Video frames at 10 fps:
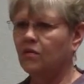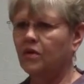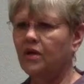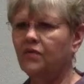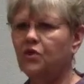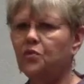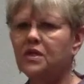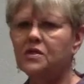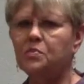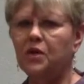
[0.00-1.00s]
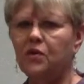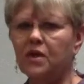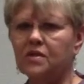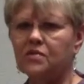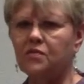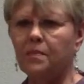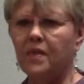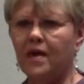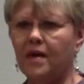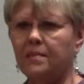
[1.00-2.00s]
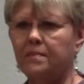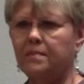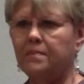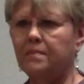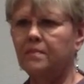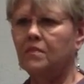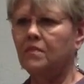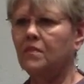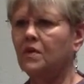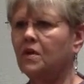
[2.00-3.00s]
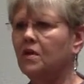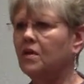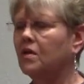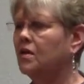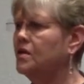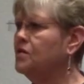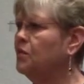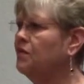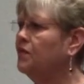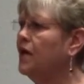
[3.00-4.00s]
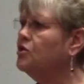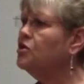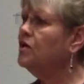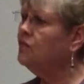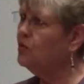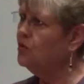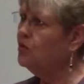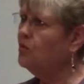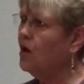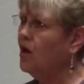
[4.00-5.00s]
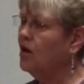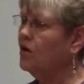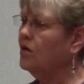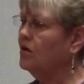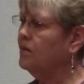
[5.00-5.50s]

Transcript: Whatever you experience from them is a reflection of who you are,